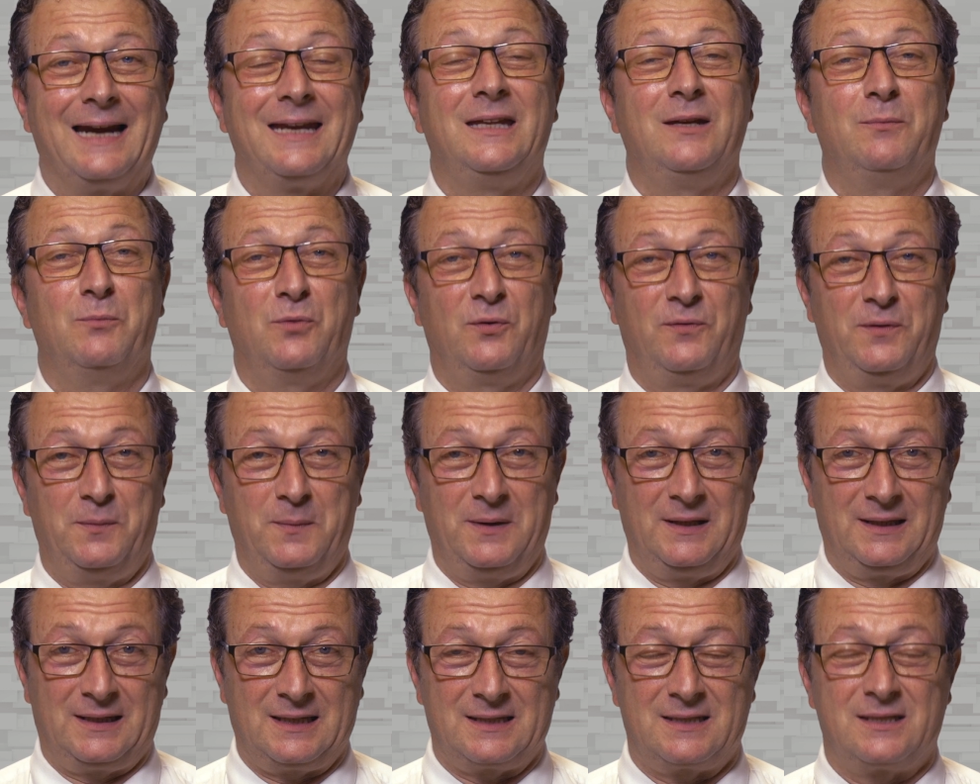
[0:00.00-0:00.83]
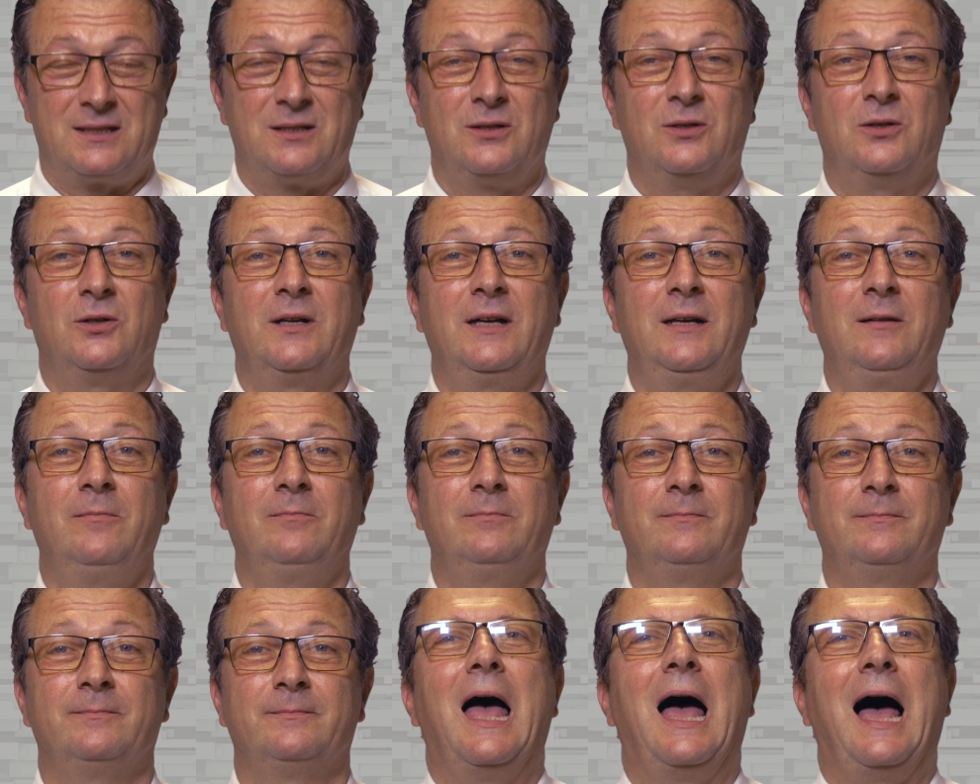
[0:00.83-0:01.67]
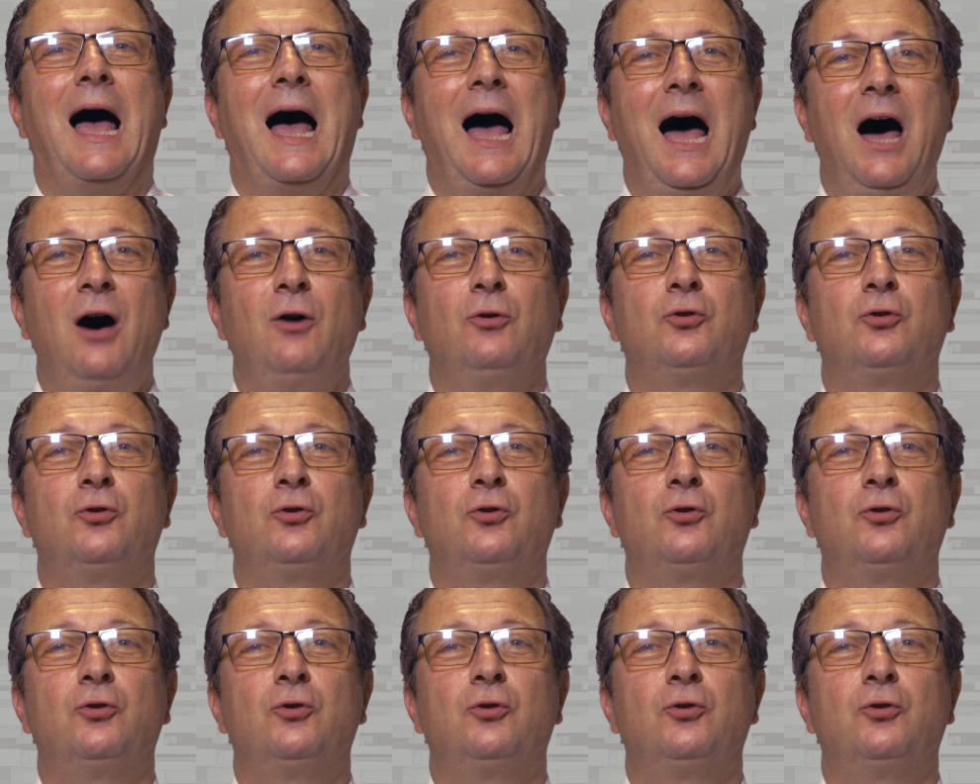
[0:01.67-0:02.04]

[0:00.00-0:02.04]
linear conveyance systems,